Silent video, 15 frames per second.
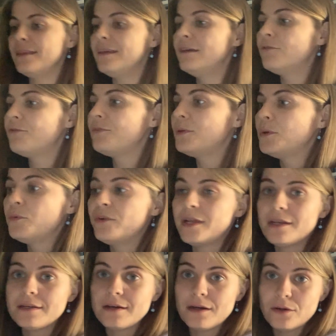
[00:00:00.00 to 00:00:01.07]
if you
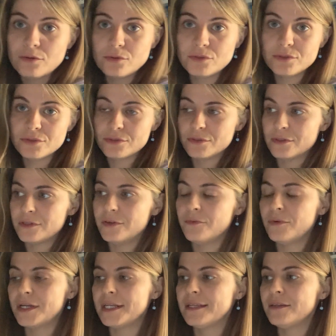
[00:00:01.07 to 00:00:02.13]
went out,
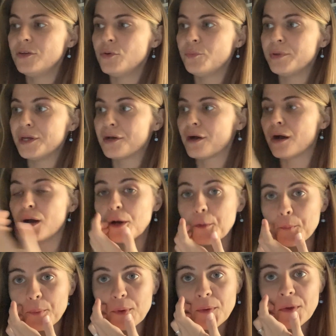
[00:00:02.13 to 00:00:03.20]
what did you pick up?
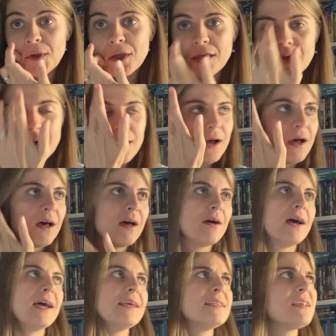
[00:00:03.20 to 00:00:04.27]

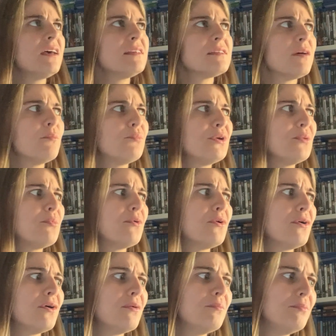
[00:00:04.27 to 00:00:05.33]
I saw some
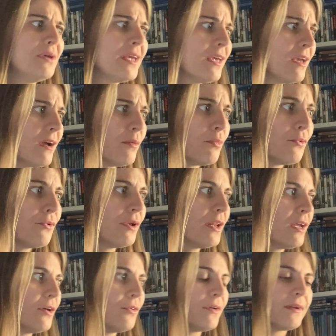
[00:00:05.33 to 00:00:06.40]
people picking up really
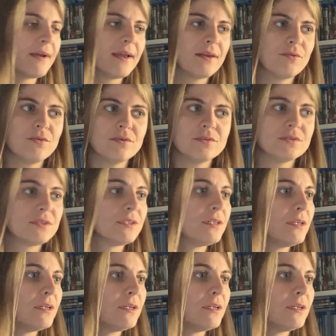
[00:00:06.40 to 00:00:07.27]
good titles.